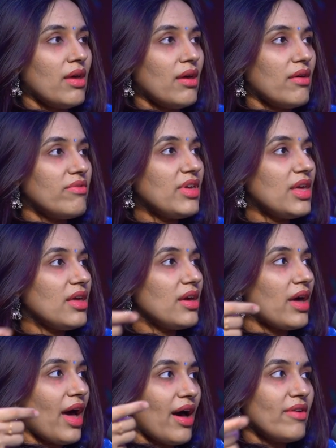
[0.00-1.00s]
We
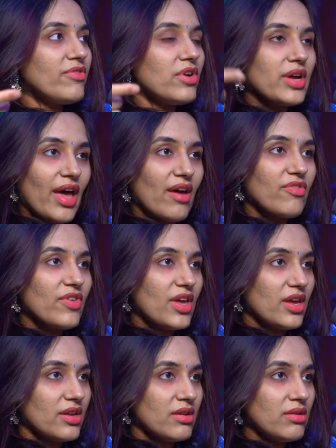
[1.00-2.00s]
have a cafe
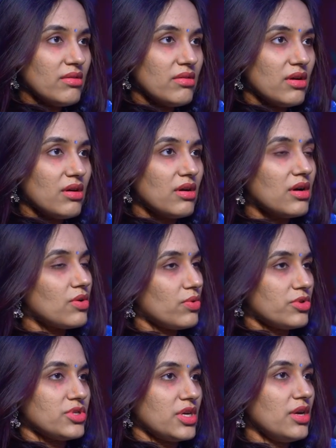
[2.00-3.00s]
in
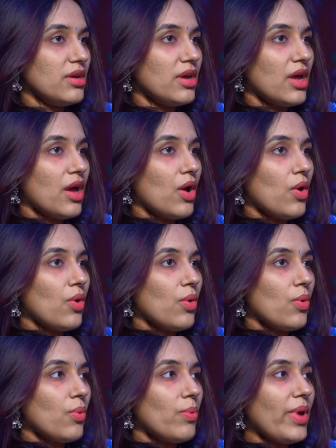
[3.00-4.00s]
Kochi
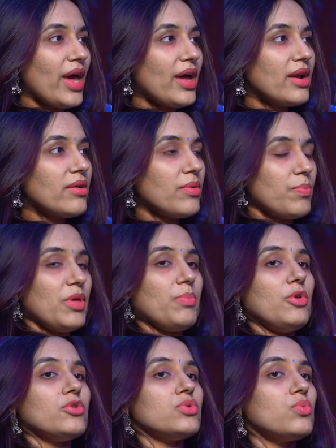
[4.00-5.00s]
where
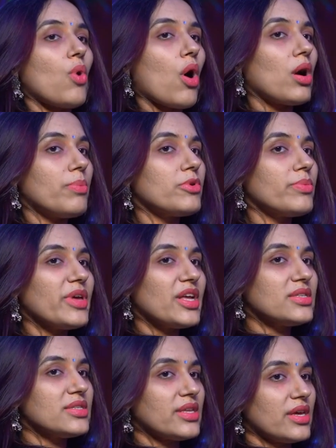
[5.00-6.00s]
people used to walk up to me
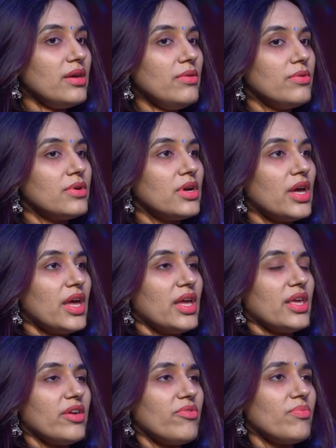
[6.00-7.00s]
and say,
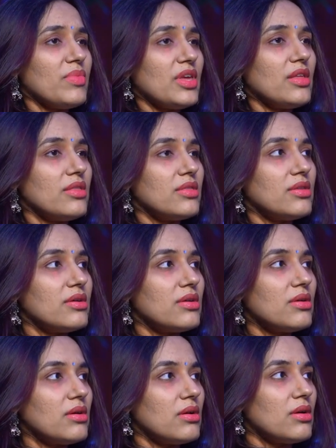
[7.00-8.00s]
give me
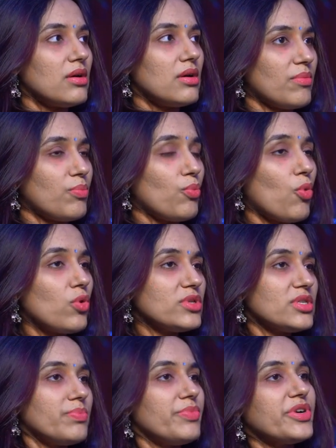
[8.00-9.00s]
the
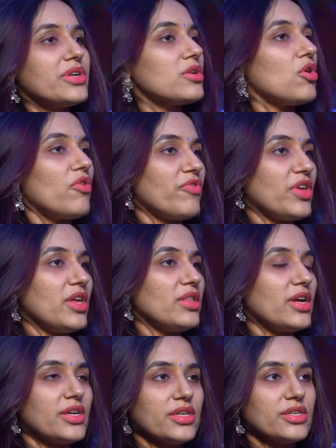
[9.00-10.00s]
most bitter coffee
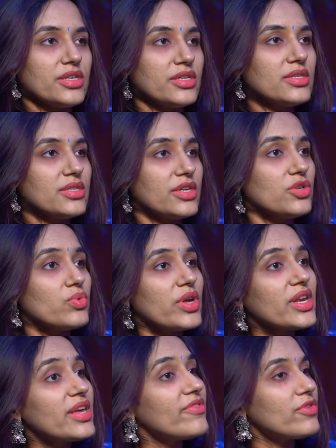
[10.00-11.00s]
that it is that you can
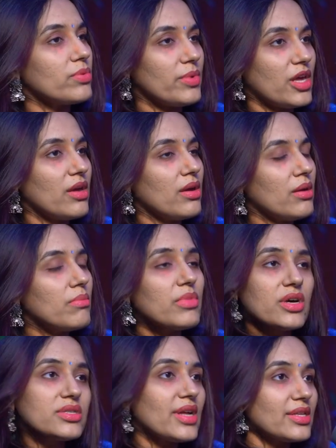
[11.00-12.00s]
give to me,
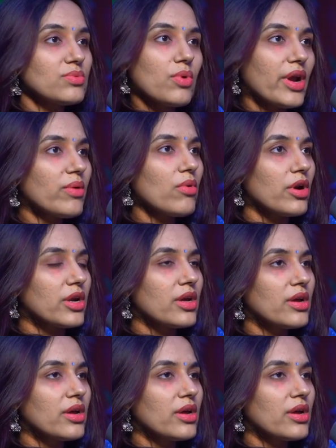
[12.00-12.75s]
because that's what I want.